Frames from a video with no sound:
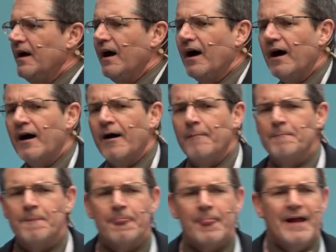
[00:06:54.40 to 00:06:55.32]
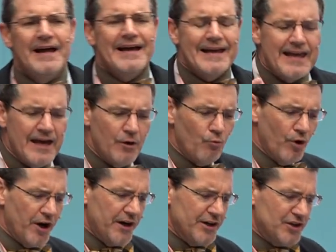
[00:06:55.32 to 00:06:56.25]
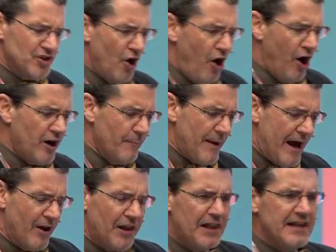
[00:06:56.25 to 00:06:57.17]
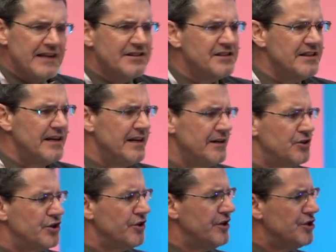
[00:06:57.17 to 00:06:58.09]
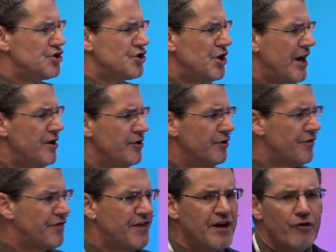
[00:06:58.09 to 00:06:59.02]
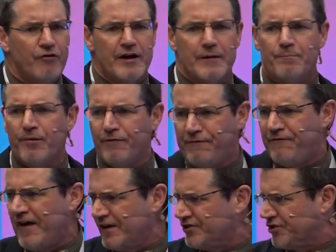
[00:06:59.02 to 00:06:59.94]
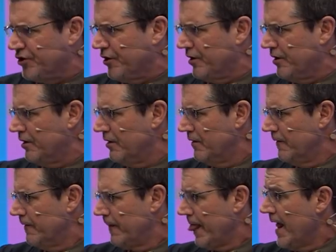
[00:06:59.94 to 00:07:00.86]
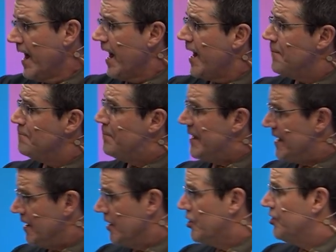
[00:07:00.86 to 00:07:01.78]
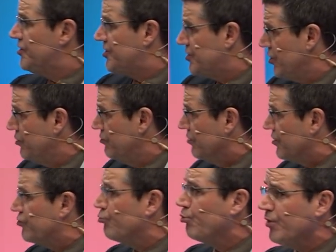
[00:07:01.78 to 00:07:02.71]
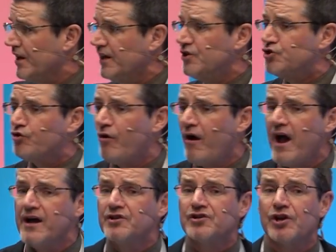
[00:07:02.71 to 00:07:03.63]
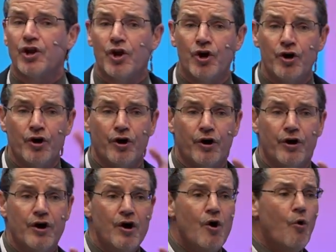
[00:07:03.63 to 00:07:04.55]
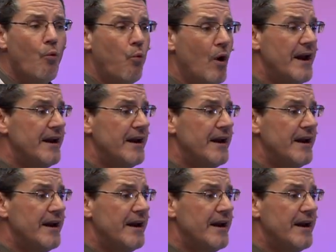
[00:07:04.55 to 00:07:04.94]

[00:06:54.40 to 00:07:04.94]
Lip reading: again, we're going to talk about listening to the gender theory professor and being good students, really trying to learn what